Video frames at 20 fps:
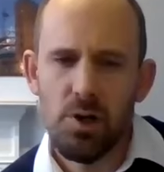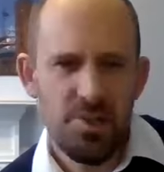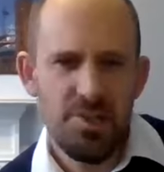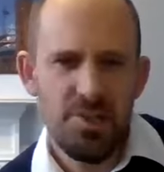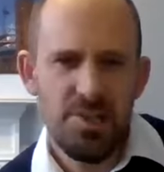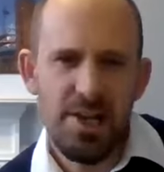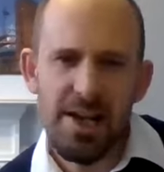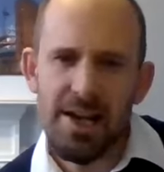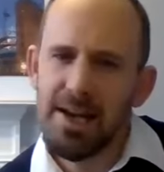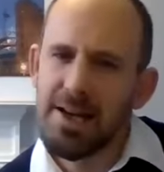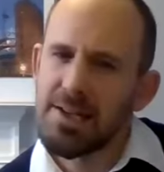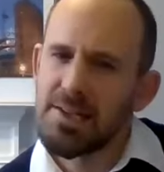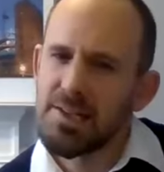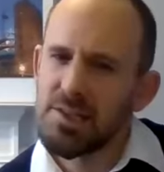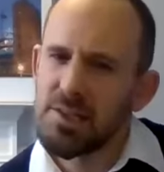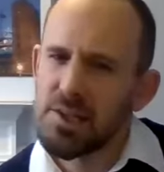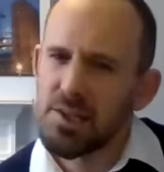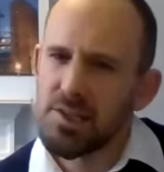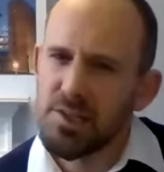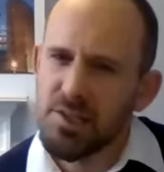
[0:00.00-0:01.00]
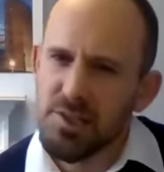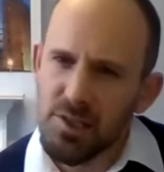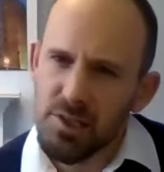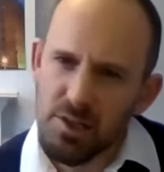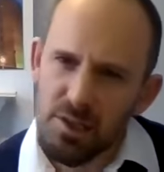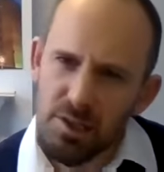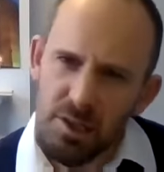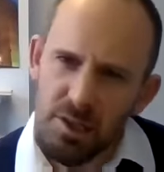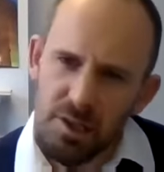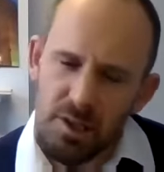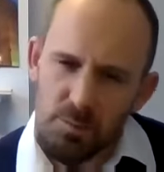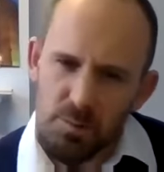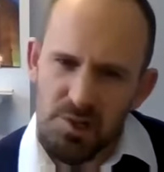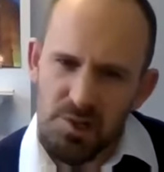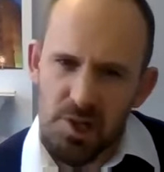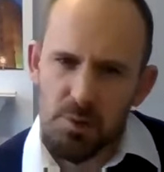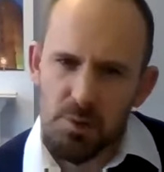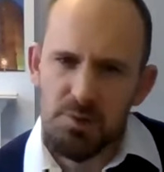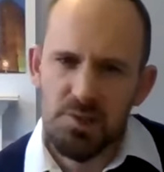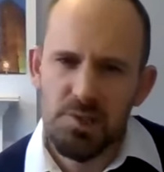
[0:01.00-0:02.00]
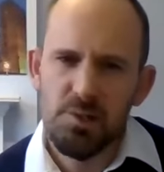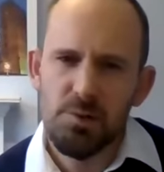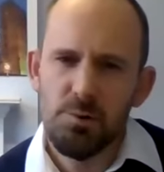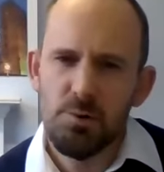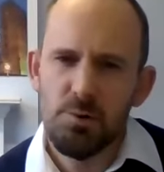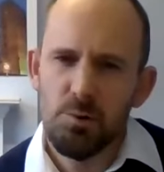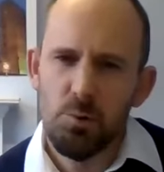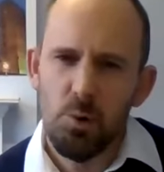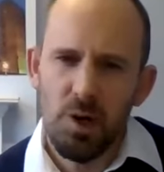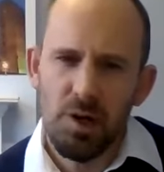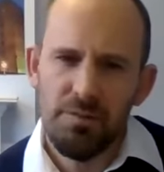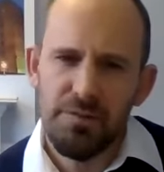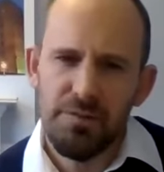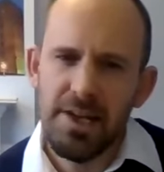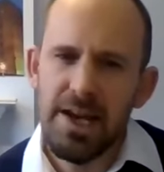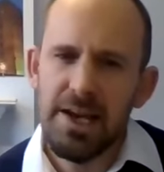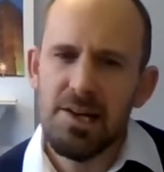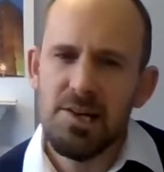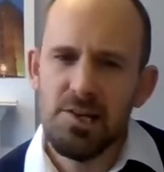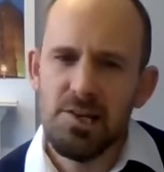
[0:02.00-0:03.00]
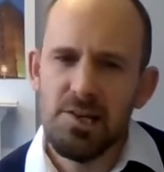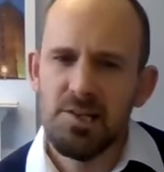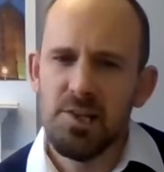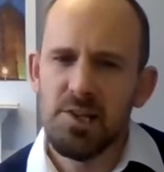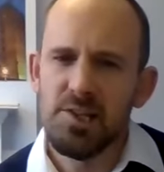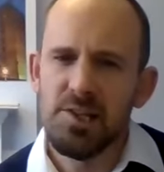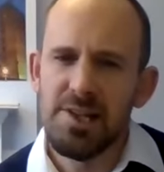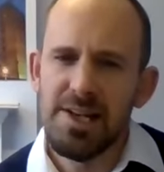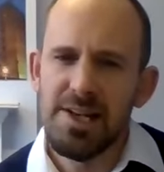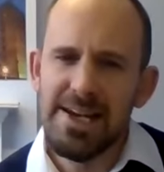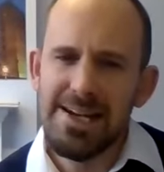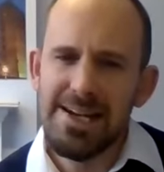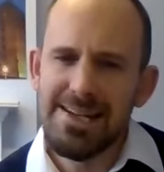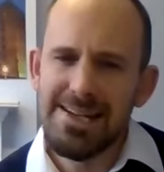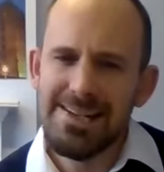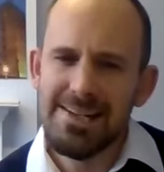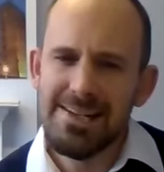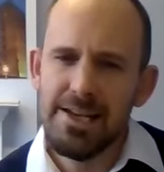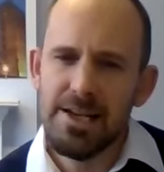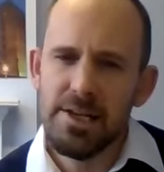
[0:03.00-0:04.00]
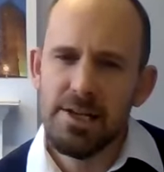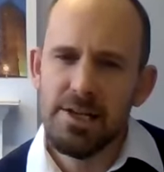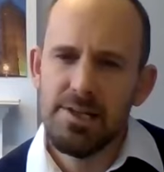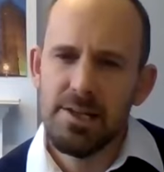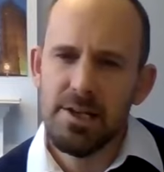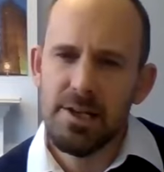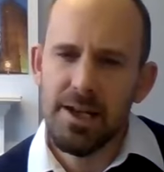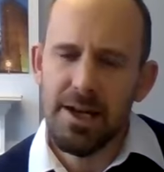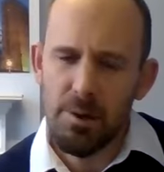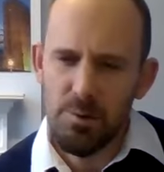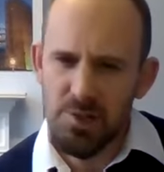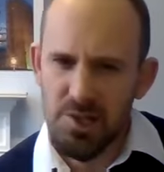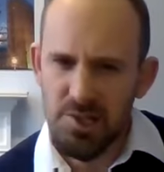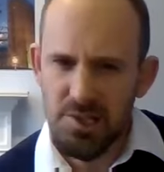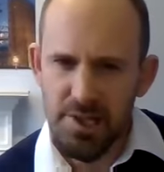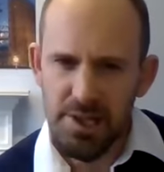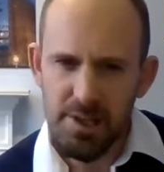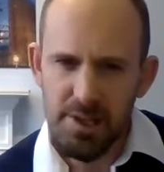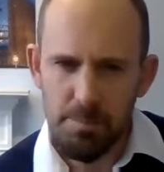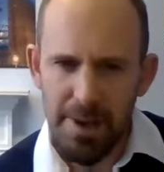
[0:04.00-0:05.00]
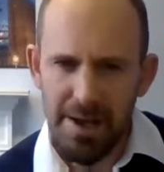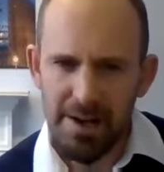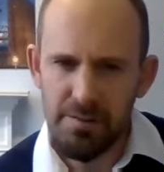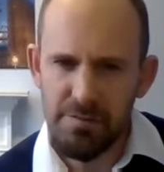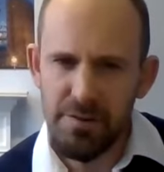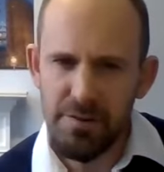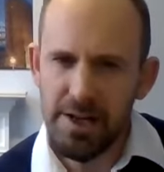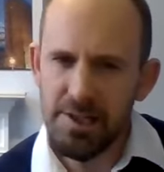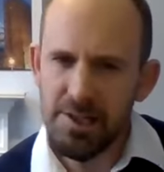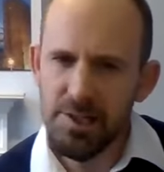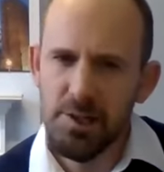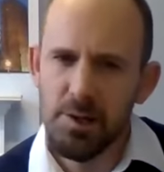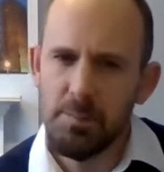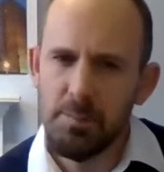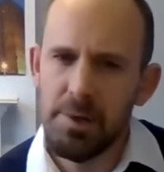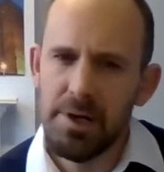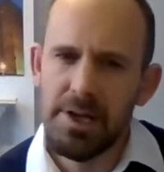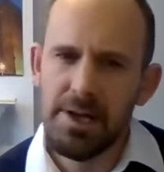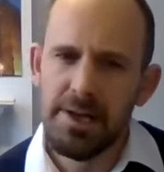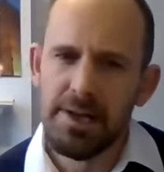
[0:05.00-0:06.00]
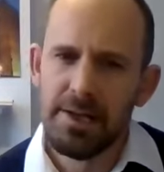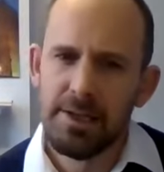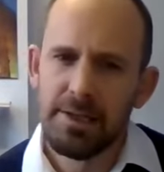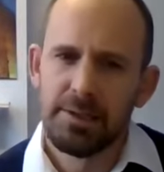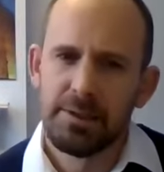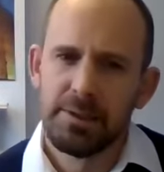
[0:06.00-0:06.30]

decide that it was those 2 qualifications that you needed, and how do you see them benefiting your company?